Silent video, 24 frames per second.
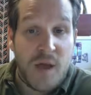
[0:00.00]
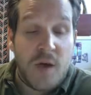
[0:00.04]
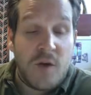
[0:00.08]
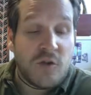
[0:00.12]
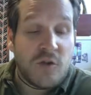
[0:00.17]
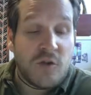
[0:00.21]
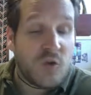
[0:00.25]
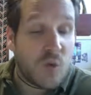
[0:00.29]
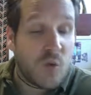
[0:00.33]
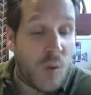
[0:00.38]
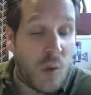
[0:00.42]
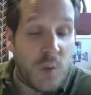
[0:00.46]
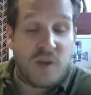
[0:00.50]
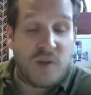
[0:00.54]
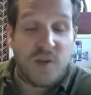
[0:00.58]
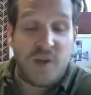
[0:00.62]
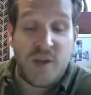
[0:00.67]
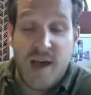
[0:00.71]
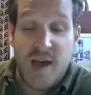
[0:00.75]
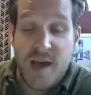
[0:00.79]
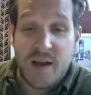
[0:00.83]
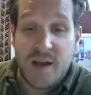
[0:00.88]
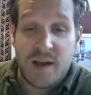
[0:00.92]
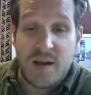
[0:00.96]
So what we
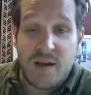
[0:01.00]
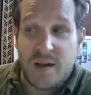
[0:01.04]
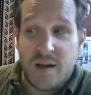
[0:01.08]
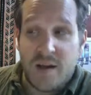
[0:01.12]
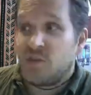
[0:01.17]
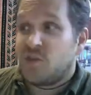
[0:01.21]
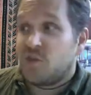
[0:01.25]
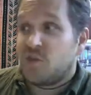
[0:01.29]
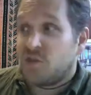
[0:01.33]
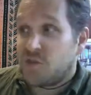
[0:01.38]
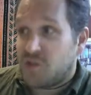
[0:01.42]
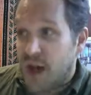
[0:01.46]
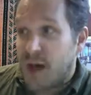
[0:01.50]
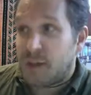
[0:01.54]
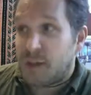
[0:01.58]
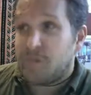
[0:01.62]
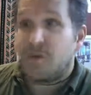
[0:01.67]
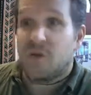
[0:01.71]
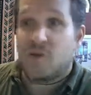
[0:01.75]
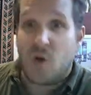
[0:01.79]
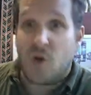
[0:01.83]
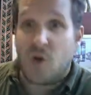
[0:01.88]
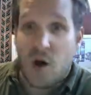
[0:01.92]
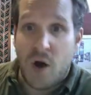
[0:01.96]
did is stop
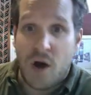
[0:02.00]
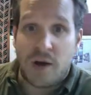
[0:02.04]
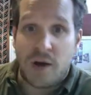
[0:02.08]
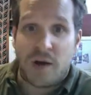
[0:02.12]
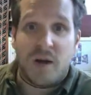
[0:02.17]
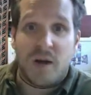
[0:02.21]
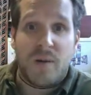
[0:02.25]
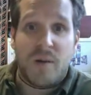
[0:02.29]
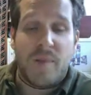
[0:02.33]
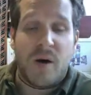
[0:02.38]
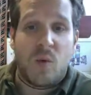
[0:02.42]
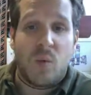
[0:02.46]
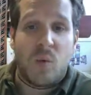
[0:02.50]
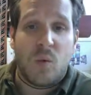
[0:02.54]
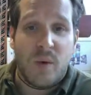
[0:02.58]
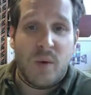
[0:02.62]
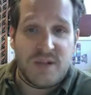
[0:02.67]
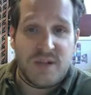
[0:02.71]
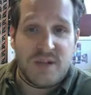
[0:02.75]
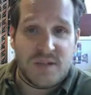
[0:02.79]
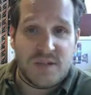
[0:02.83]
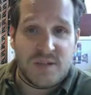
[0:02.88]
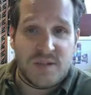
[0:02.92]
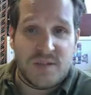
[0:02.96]
talking about
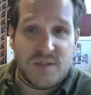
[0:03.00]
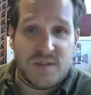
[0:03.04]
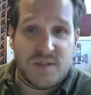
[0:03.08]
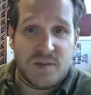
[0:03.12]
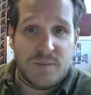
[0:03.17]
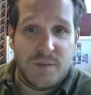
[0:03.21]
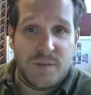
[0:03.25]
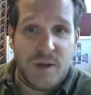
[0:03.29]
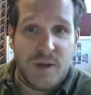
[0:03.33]
witches.